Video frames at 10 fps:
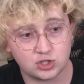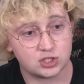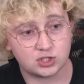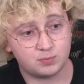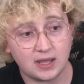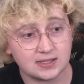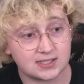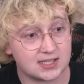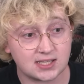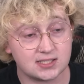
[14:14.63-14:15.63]
just spend
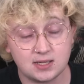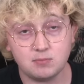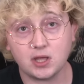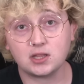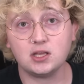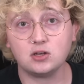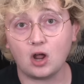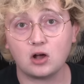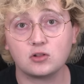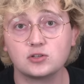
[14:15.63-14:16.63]
$60 million
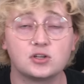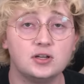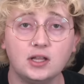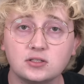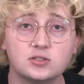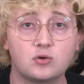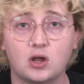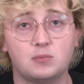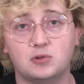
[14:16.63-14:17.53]
on Instagram